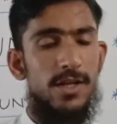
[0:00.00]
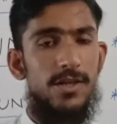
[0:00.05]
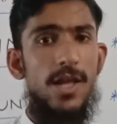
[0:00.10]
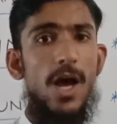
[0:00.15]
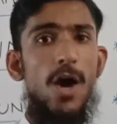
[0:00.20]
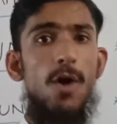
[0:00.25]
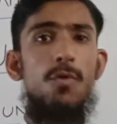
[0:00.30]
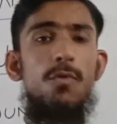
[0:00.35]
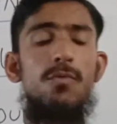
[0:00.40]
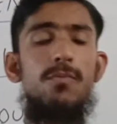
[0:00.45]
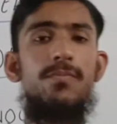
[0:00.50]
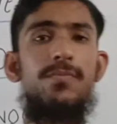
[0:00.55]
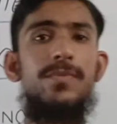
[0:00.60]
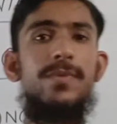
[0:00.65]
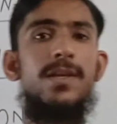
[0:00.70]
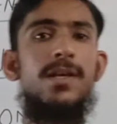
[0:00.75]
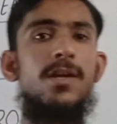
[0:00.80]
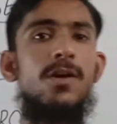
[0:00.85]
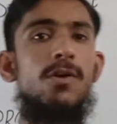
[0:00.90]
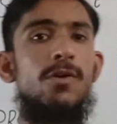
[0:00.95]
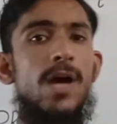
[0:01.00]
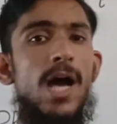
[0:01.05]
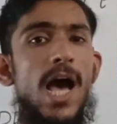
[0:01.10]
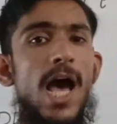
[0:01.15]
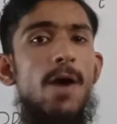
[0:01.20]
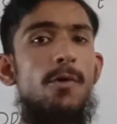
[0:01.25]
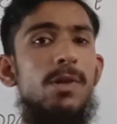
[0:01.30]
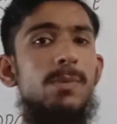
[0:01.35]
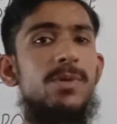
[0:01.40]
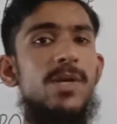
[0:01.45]
Now,
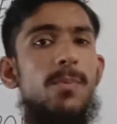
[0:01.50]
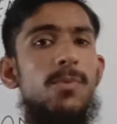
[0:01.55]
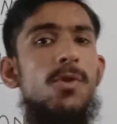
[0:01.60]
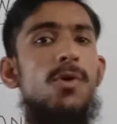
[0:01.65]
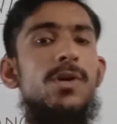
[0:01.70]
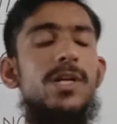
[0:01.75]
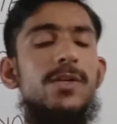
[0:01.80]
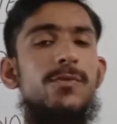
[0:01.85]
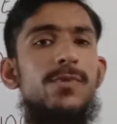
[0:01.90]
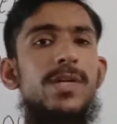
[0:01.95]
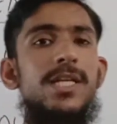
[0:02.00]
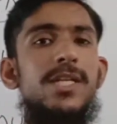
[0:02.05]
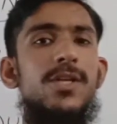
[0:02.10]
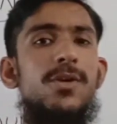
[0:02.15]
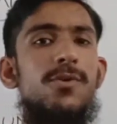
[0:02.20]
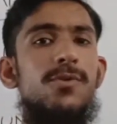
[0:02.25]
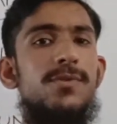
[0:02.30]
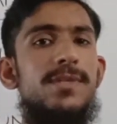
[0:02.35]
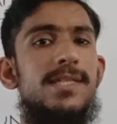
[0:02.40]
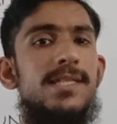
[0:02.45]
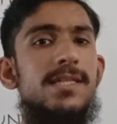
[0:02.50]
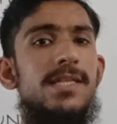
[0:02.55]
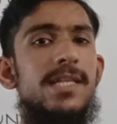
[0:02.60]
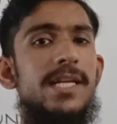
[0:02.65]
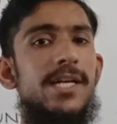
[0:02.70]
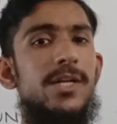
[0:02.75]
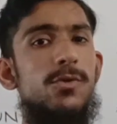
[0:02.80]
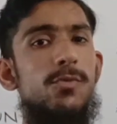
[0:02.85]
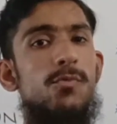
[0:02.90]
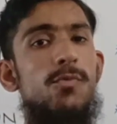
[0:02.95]
I will be uploading videos
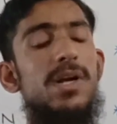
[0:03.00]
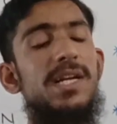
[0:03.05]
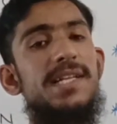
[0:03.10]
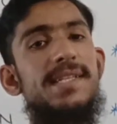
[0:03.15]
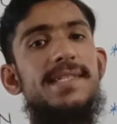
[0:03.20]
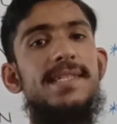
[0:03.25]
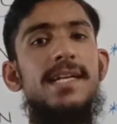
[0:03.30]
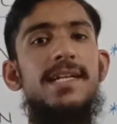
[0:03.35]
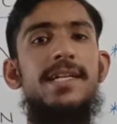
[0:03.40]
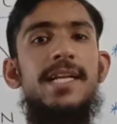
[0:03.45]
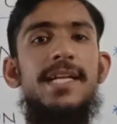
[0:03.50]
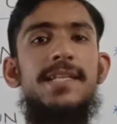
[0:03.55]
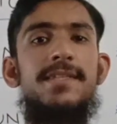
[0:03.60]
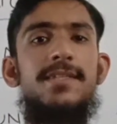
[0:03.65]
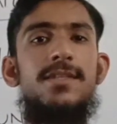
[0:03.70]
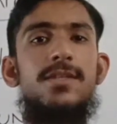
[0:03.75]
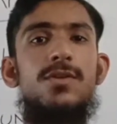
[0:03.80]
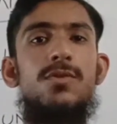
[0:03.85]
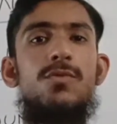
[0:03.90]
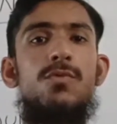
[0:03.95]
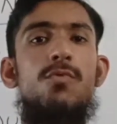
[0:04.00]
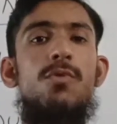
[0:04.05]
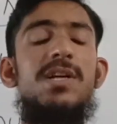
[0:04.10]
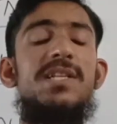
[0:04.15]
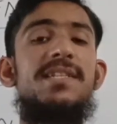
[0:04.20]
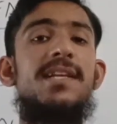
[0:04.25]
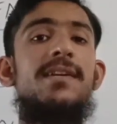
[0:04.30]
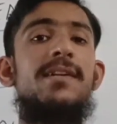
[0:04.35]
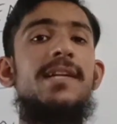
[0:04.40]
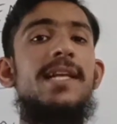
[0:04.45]
that what is sentence,
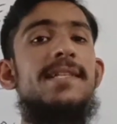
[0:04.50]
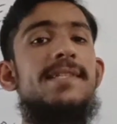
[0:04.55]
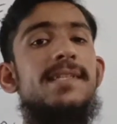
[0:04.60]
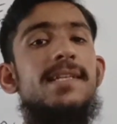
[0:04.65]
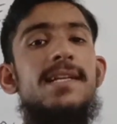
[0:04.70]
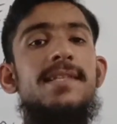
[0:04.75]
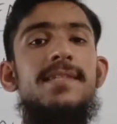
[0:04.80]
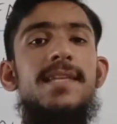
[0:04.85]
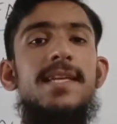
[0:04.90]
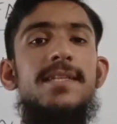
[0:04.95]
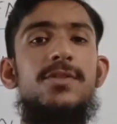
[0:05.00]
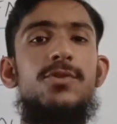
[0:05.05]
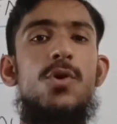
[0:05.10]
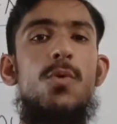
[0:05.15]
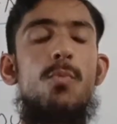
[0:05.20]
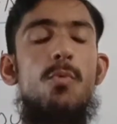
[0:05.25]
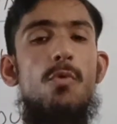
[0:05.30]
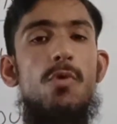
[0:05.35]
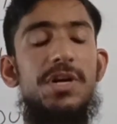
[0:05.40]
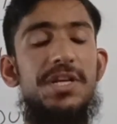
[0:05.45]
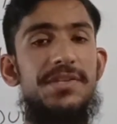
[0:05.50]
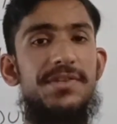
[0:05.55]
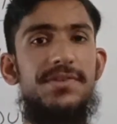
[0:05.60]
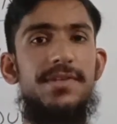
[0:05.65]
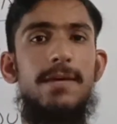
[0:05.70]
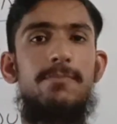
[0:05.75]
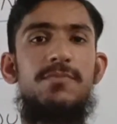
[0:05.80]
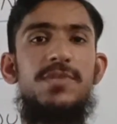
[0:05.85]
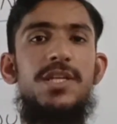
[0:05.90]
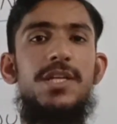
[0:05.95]
what sentence consists of, what is
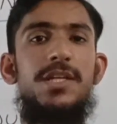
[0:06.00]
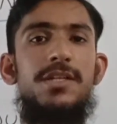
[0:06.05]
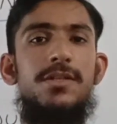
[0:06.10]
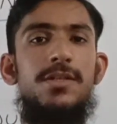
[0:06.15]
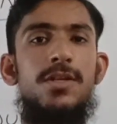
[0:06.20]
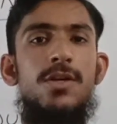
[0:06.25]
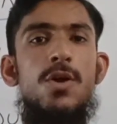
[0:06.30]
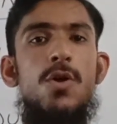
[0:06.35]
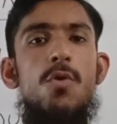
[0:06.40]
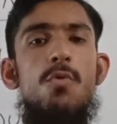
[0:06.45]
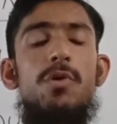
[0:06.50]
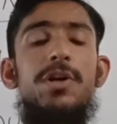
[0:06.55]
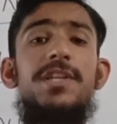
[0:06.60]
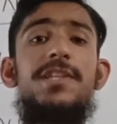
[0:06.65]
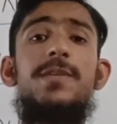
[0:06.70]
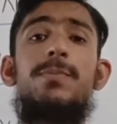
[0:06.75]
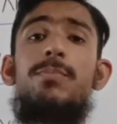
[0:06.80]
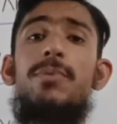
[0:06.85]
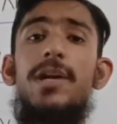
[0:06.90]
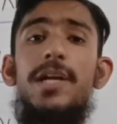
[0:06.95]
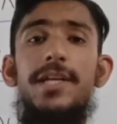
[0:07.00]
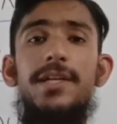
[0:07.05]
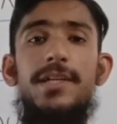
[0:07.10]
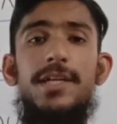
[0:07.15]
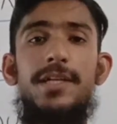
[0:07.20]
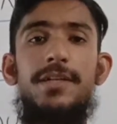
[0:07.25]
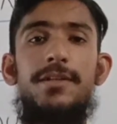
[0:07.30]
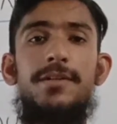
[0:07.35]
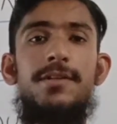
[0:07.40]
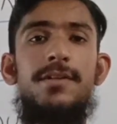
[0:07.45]
subject, what is
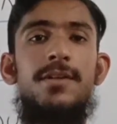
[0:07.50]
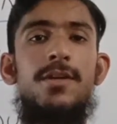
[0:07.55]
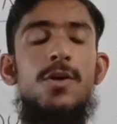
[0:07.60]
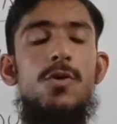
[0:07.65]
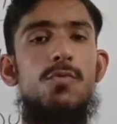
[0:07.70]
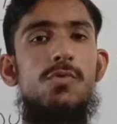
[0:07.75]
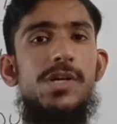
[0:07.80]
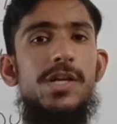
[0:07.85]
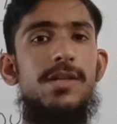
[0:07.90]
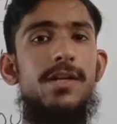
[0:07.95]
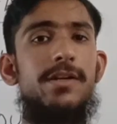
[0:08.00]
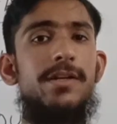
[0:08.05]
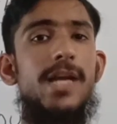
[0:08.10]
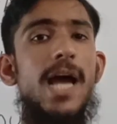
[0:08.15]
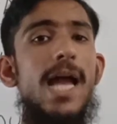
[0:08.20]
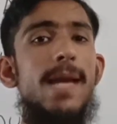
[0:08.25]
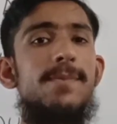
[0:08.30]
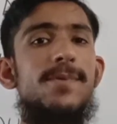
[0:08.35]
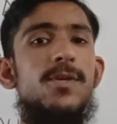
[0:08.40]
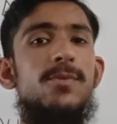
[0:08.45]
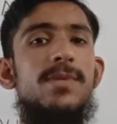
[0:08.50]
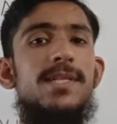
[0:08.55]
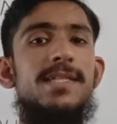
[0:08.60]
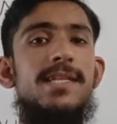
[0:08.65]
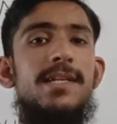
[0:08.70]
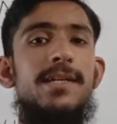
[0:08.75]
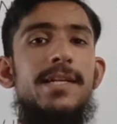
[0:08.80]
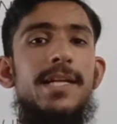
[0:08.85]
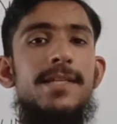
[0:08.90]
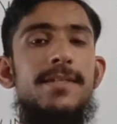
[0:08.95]
predicate, what are the types of the
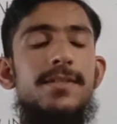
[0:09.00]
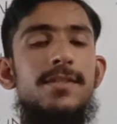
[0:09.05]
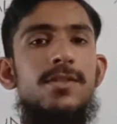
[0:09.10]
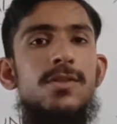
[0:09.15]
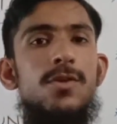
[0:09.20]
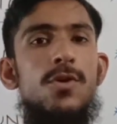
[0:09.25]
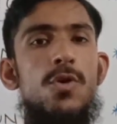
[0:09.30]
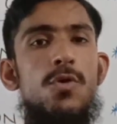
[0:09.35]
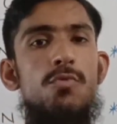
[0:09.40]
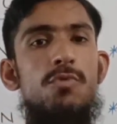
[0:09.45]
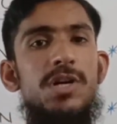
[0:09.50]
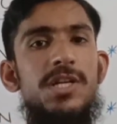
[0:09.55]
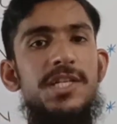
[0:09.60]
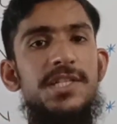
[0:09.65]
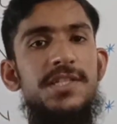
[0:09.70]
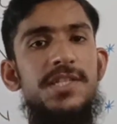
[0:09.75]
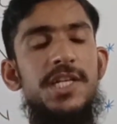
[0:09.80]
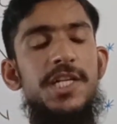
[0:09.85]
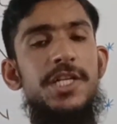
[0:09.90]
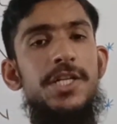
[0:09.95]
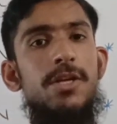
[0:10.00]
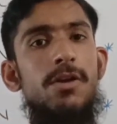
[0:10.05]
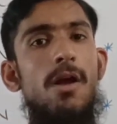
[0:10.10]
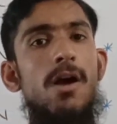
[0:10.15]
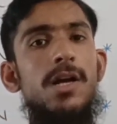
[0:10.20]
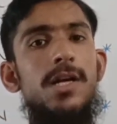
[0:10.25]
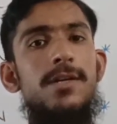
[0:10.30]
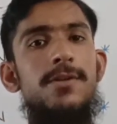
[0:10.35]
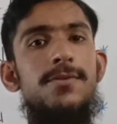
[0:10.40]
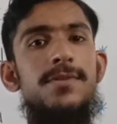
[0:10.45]
sentence, what is
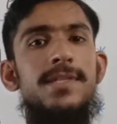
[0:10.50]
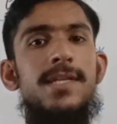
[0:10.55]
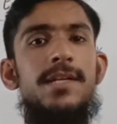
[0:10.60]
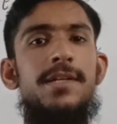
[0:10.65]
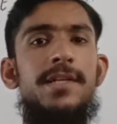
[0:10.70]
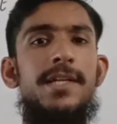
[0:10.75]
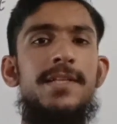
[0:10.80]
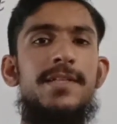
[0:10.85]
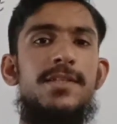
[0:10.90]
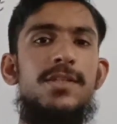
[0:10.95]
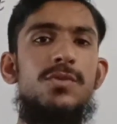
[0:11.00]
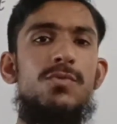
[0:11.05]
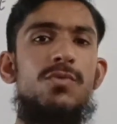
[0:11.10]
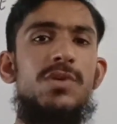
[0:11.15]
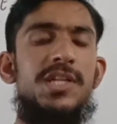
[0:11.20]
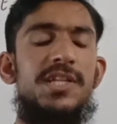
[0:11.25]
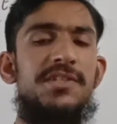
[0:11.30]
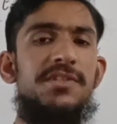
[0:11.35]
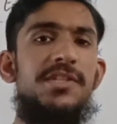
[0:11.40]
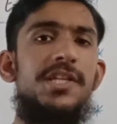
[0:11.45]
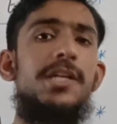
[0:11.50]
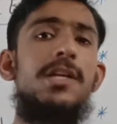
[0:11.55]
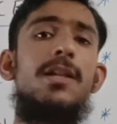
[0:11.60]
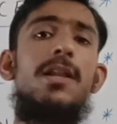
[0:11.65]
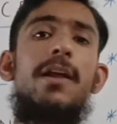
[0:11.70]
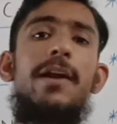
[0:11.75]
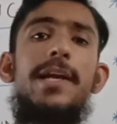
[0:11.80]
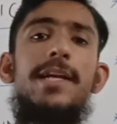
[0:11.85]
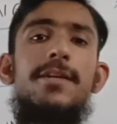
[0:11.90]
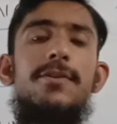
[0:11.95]
interrogative sentence, what is
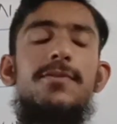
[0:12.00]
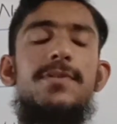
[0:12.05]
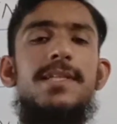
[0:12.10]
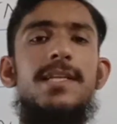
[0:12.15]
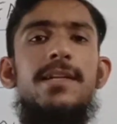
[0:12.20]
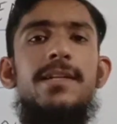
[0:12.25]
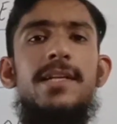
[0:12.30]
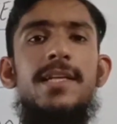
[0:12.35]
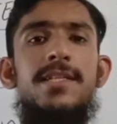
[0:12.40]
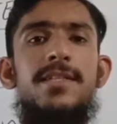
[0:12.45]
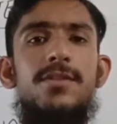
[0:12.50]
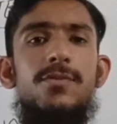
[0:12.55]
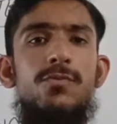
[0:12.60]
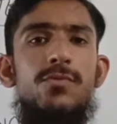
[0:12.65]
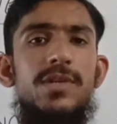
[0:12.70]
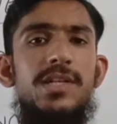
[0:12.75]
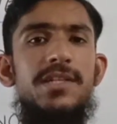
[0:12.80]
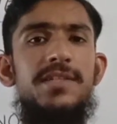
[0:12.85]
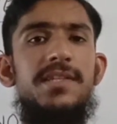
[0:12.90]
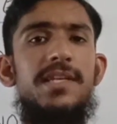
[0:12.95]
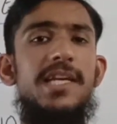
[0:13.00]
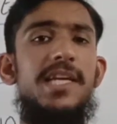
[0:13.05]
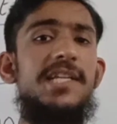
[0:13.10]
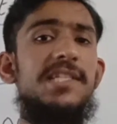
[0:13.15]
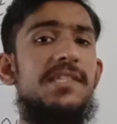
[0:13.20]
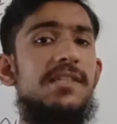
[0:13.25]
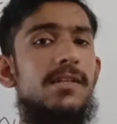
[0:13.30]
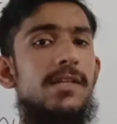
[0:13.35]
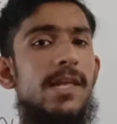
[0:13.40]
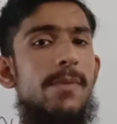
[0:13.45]
declarative sentence, what is
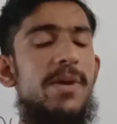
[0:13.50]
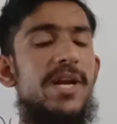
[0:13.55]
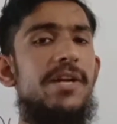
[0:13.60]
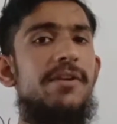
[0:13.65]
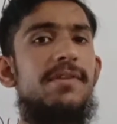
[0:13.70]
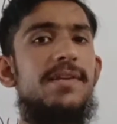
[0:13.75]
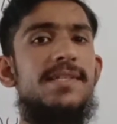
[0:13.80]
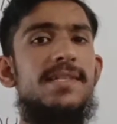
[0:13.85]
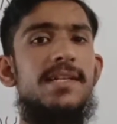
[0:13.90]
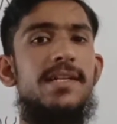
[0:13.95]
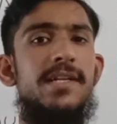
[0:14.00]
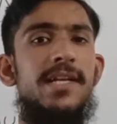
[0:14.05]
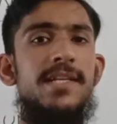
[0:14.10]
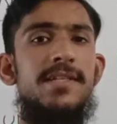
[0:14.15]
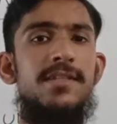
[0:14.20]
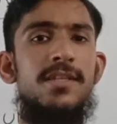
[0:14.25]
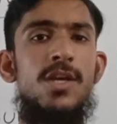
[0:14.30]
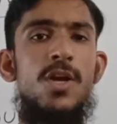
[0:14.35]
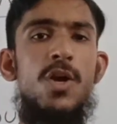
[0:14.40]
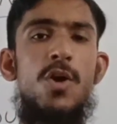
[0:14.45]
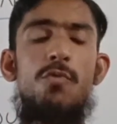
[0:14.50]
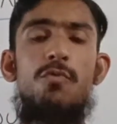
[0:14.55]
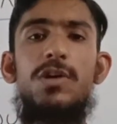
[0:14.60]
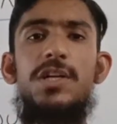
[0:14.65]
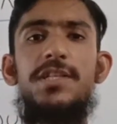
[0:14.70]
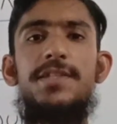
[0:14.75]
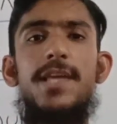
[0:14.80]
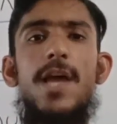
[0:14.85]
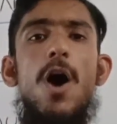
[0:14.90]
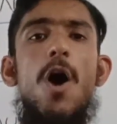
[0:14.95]
exclamatory sentence,
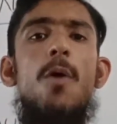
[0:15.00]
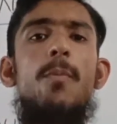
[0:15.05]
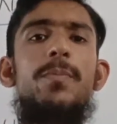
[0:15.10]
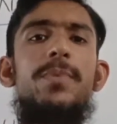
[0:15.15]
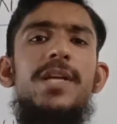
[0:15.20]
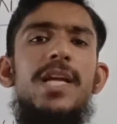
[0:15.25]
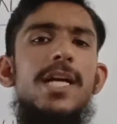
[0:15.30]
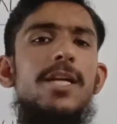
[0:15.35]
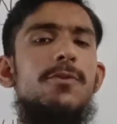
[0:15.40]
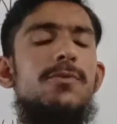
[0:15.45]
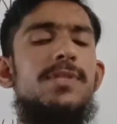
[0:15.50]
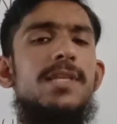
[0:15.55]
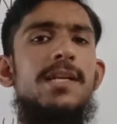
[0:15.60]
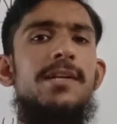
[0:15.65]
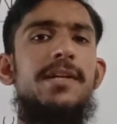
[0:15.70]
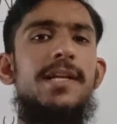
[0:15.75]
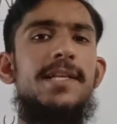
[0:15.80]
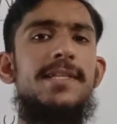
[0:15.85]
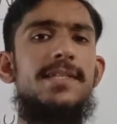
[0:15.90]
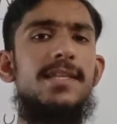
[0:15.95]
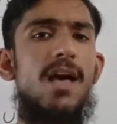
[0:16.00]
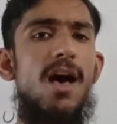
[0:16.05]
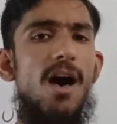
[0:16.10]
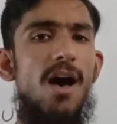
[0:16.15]
what is optative sentence.